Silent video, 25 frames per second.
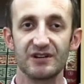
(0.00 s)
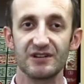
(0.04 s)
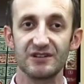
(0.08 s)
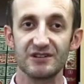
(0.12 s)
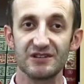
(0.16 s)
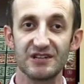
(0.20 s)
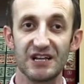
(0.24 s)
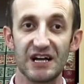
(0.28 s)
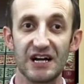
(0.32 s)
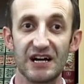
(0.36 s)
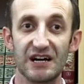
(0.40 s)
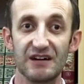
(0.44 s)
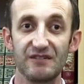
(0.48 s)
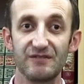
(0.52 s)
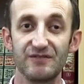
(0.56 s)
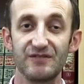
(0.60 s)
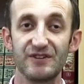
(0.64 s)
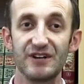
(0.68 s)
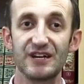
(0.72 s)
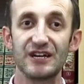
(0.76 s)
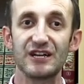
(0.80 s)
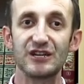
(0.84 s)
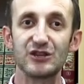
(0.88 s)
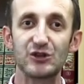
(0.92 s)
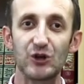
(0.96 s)
Love,
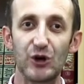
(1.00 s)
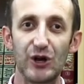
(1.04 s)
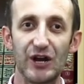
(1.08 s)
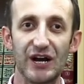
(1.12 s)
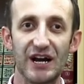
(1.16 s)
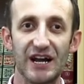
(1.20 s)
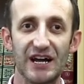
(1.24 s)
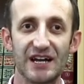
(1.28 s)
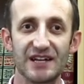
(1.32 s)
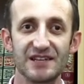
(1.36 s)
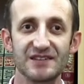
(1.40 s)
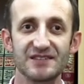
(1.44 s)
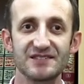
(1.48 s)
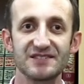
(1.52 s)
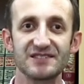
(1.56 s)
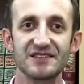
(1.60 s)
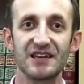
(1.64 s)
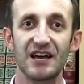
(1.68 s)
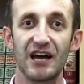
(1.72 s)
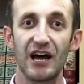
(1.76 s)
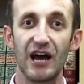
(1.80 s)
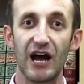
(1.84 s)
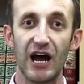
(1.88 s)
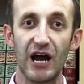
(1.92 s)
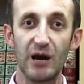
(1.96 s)
tolerance,
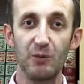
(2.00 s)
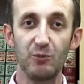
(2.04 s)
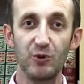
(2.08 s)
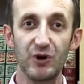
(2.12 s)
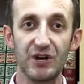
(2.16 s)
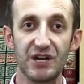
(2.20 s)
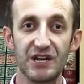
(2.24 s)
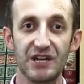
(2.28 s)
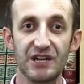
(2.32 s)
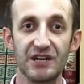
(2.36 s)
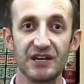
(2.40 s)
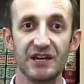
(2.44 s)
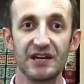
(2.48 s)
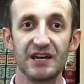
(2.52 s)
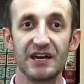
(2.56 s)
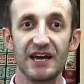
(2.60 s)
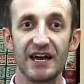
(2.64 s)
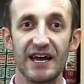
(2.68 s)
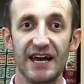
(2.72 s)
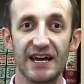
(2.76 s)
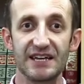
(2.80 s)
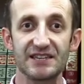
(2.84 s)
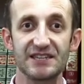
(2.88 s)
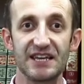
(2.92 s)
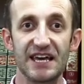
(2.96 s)
harmony,
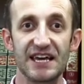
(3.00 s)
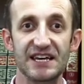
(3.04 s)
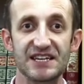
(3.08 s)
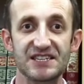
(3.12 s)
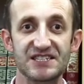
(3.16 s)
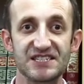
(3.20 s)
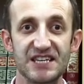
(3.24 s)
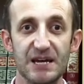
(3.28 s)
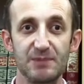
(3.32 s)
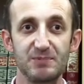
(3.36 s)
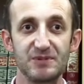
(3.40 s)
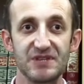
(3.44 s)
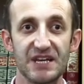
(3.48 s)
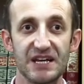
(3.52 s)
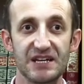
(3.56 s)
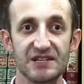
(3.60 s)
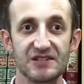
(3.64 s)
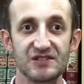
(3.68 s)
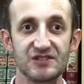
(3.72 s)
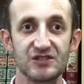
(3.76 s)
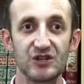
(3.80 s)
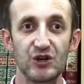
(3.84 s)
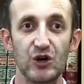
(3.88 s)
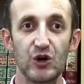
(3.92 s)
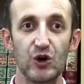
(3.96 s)
and
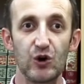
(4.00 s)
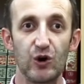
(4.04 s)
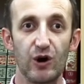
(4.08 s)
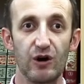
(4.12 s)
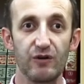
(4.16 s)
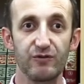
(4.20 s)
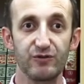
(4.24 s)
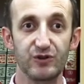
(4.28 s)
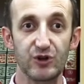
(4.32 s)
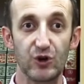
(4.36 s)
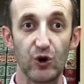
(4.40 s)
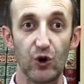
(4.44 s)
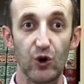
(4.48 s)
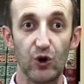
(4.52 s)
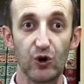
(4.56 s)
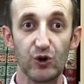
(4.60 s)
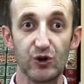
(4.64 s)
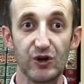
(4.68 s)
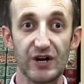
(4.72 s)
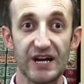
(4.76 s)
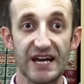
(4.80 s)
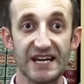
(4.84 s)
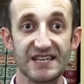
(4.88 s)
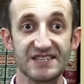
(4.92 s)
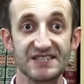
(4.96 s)
acceptance of the
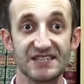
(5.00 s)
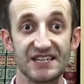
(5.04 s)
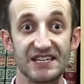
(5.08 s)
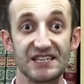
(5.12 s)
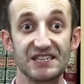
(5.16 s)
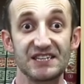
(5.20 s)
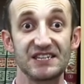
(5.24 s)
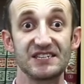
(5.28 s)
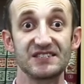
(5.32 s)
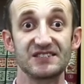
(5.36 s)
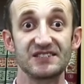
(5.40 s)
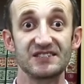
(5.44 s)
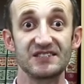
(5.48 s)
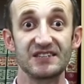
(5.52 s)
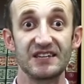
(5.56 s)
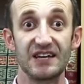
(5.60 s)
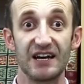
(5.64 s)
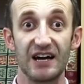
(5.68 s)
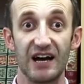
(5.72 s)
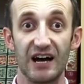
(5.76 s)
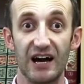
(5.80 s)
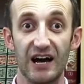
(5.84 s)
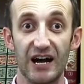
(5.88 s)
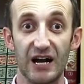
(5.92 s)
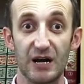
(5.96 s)
other as it is
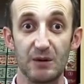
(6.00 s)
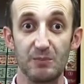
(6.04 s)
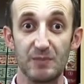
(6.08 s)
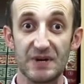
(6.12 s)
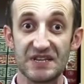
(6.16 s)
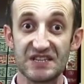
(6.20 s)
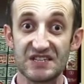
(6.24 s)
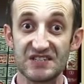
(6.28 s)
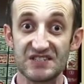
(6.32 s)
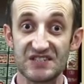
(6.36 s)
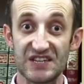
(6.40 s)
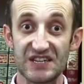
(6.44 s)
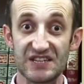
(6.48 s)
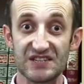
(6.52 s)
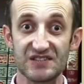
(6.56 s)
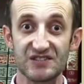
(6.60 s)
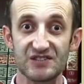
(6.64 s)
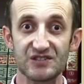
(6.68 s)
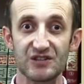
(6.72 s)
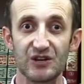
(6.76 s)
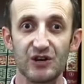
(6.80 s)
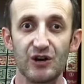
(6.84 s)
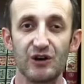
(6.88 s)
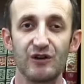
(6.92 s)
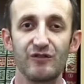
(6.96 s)
are
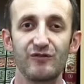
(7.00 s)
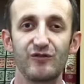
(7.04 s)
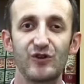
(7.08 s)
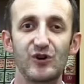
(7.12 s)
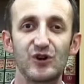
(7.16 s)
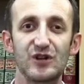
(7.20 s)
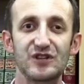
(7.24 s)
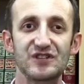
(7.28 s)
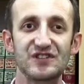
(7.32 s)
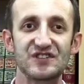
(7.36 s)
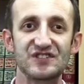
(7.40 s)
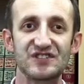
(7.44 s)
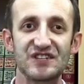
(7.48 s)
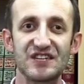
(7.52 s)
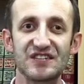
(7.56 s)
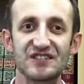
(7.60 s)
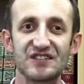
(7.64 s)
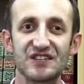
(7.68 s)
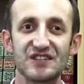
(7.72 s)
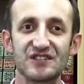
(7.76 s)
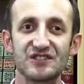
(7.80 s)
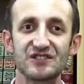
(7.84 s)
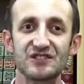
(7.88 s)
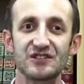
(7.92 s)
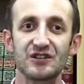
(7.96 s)
medicines for
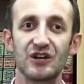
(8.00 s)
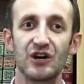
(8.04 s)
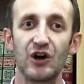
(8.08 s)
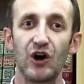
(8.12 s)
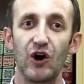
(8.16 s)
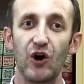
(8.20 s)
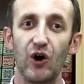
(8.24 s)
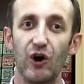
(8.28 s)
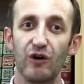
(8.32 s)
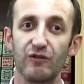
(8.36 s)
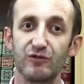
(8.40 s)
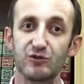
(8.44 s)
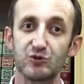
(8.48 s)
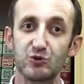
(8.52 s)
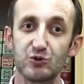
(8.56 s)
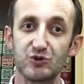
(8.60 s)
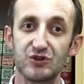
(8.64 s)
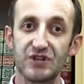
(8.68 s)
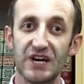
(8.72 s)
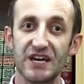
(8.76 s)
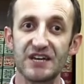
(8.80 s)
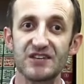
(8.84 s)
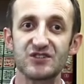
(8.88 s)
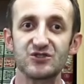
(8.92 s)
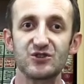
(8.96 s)
diseases of
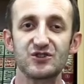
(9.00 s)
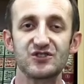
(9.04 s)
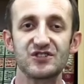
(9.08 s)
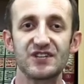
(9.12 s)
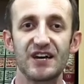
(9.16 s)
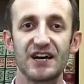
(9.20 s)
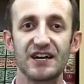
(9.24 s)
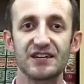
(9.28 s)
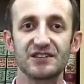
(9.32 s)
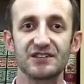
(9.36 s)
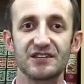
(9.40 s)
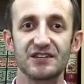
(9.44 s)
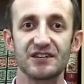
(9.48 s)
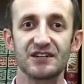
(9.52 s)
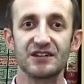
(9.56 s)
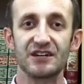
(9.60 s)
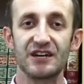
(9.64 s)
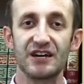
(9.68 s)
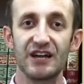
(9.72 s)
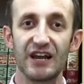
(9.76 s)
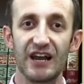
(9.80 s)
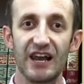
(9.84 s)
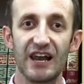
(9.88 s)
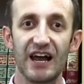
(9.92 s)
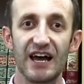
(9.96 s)
today's society,
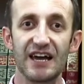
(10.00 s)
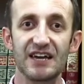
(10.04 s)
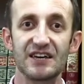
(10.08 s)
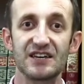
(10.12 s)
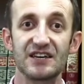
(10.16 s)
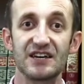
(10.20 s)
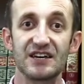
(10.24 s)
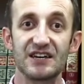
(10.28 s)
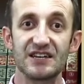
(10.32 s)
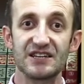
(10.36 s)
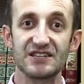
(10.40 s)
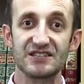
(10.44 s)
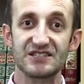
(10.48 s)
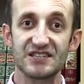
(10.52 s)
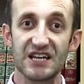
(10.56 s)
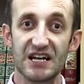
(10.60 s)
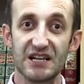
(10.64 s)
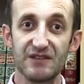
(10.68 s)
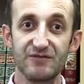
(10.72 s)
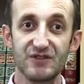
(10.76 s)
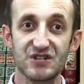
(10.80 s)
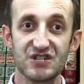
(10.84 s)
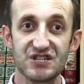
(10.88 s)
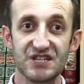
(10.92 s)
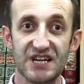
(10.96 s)
like
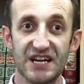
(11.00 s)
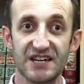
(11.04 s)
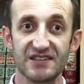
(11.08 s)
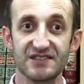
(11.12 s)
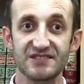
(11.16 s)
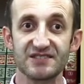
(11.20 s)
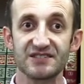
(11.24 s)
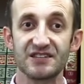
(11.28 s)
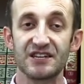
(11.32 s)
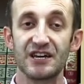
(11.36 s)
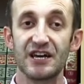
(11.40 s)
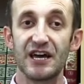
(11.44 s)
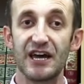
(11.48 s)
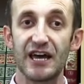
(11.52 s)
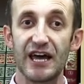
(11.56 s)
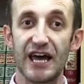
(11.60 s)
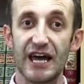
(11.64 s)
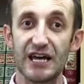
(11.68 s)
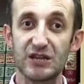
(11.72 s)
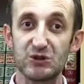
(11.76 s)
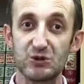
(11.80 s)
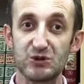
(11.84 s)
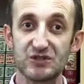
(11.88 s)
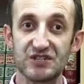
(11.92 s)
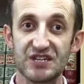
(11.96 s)
selfishness,
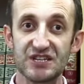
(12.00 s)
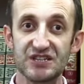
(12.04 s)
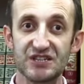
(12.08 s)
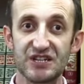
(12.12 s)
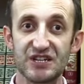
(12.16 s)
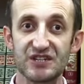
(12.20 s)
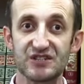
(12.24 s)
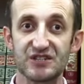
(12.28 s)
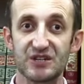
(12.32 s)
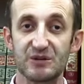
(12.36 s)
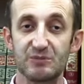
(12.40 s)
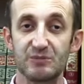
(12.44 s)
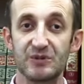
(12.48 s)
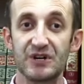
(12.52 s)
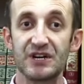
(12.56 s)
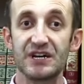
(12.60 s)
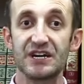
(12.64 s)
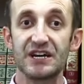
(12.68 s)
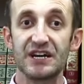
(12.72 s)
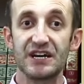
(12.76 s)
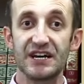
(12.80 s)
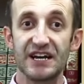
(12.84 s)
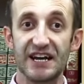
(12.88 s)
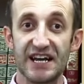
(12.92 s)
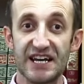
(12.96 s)
ethnocentrism,
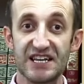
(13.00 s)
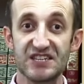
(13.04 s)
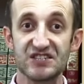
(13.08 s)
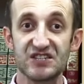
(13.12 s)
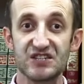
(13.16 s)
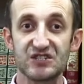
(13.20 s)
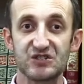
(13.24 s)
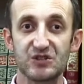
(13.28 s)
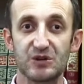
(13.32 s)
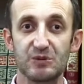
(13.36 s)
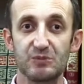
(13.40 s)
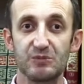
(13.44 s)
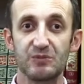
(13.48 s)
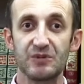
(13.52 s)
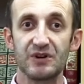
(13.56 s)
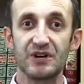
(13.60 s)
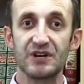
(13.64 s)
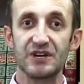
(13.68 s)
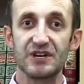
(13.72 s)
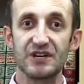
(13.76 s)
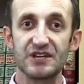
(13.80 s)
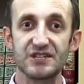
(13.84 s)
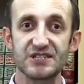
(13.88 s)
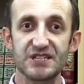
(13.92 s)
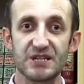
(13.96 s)
racism,
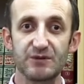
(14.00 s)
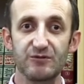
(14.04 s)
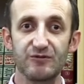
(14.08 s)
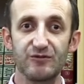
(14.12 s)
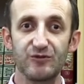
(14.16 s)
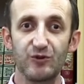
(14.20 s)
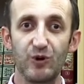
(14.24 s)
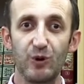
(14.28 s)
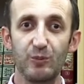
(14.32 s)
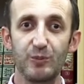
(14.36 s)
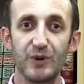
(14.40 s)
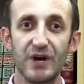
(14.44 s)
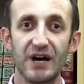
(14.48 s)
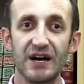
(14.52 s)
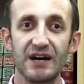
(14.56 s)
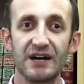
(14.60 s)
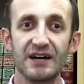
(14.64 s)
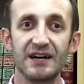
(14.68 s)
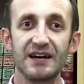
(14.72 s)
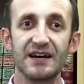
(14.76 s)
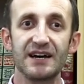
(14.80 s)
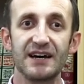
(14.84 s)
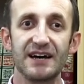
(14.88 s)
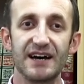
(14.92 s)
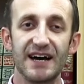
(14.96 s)
Islamophobia,
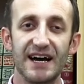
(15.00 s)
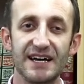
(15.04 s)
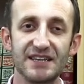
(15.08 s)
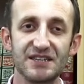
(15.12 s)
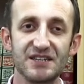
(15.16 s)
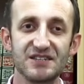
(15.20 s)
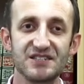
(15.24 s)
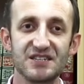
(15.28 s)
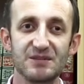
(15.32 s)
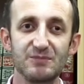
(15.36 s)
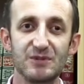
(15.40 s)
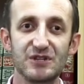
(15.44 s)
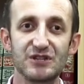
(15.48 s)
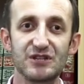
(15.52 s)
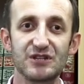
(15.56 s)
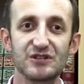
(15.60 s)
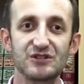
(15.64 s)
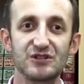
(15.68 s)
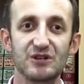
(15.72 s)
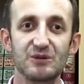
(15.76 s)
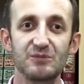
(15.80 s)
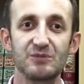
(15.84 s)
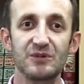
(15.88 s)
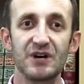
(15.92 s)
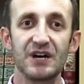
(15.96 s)

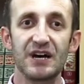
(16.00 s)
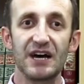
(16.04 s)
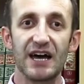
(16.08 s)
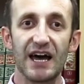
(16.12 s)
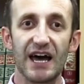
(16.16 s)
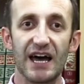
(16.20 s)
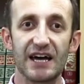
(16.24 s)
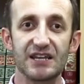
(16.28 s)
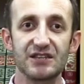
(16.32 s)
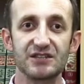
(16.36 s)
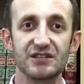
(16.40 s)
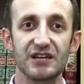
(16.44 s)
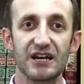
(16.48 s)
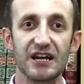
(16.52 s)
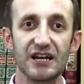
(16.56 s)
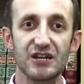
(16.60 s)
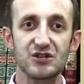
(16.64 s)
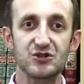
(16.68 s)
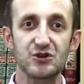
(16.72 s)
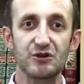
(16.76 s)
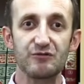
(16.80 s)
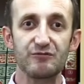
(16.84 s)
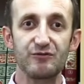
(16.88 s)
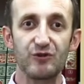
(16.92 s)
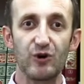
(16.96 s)
anti-Semitism, and
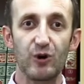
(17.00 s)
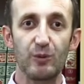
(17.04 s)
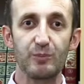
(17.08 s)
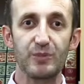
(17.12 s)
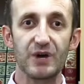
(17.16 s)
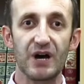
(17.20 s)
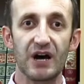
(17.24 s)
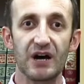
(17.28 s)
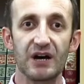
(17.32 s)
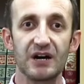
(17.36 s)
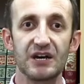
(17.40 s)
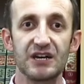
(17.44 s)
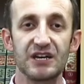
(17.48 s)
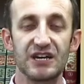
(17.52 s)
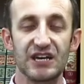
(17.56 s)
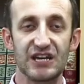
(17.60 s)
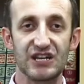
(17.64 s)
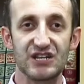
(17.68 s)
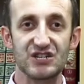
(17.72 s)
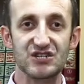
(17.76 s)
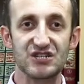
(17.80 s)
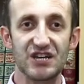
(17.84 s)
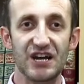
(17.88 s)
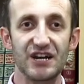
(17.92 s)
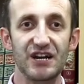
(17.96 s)
religion phobia
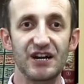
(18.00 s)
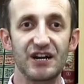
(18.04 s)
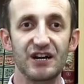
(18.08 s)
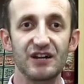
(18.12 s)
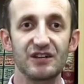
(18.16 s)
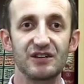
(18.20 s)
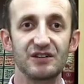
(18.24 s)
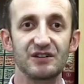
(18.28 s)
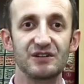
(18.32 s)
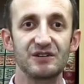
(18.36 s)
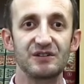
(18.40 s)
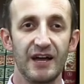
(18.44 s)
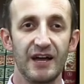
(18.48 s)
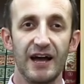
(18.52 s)
in general.